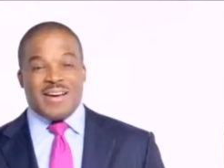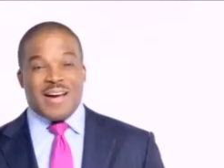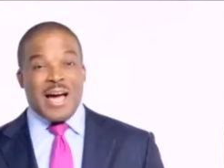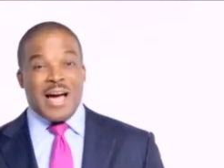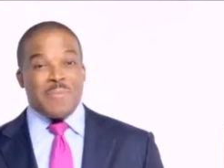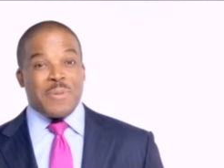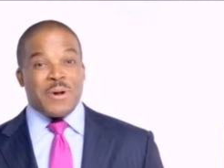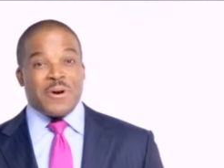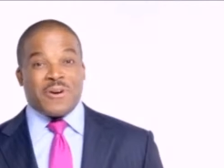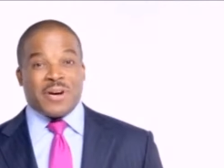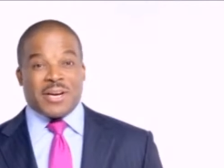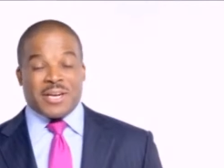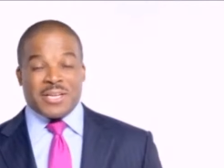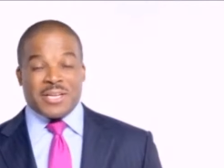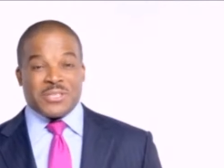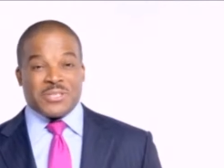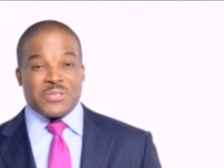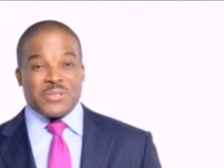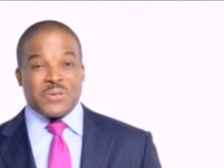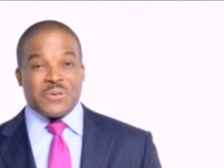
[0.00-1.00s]
I'm Eric
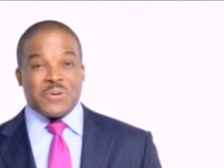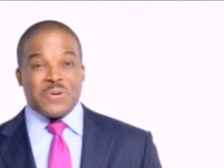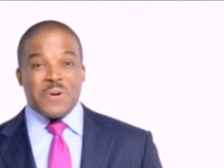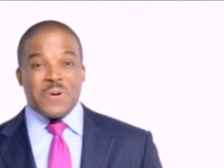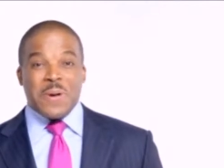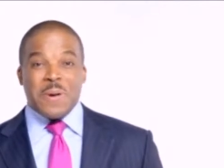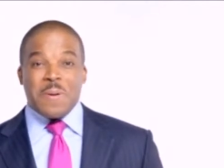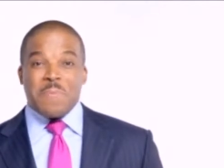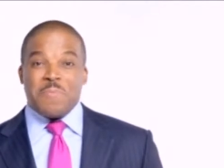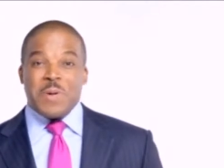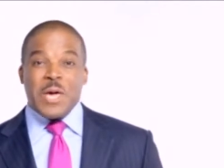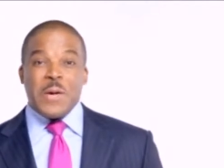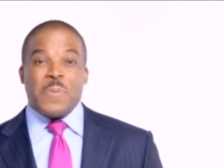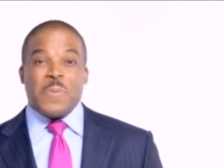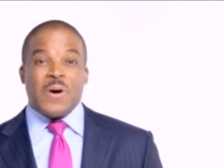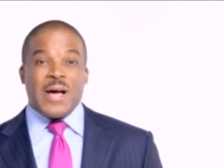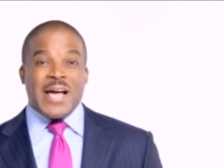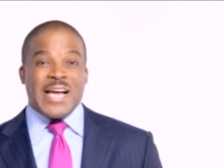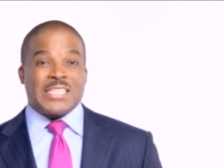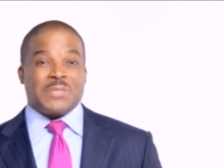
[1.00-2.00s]
Guster.
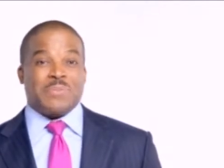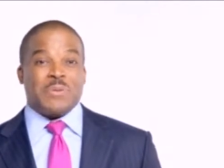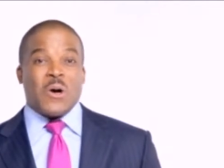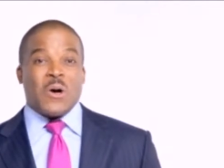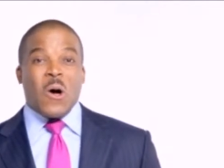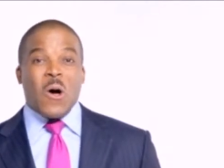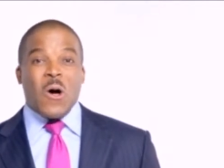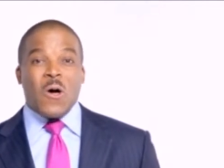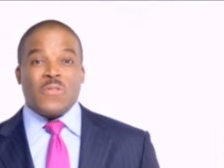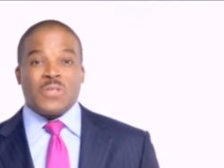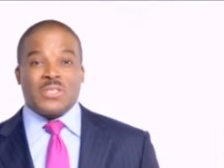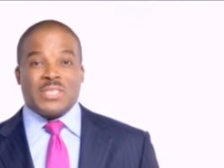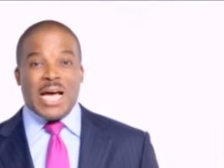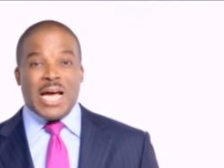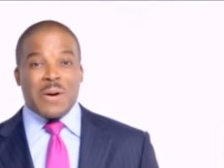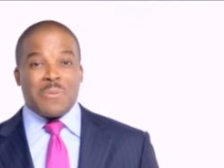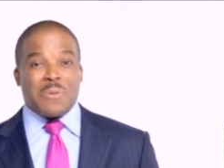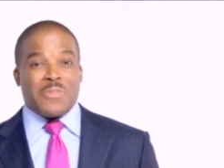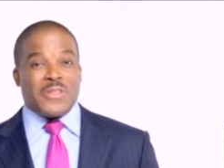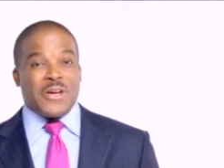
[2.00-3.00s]
People ask me all the
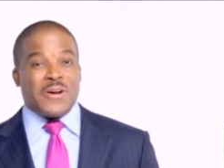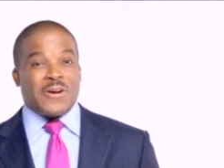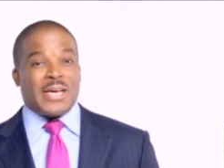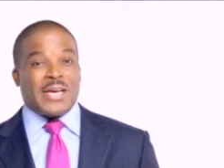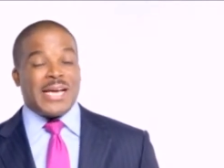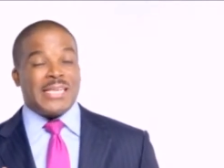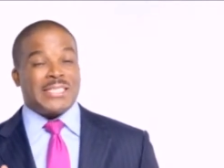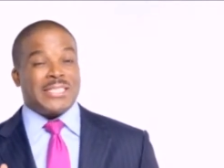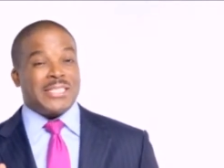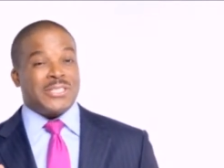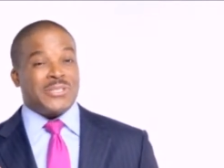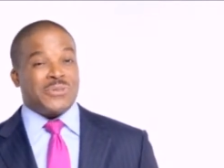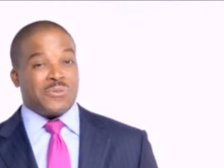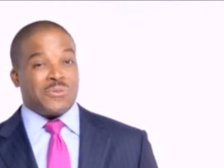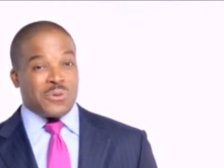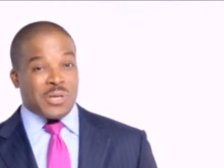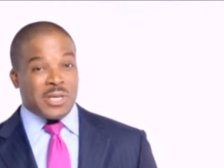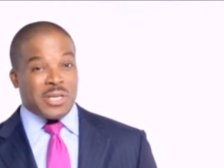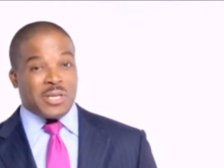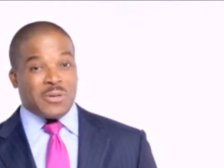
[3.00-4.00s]
time what their case is
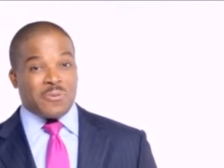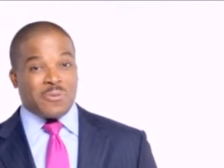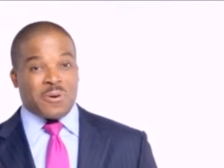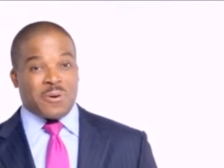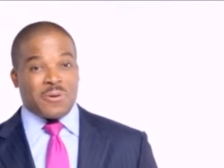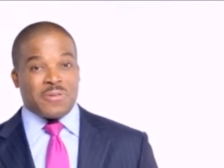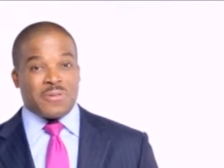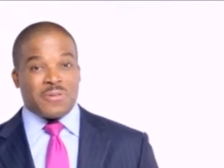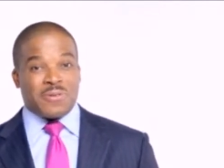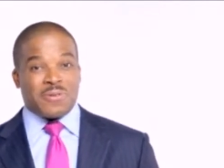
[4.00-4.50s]
really worth.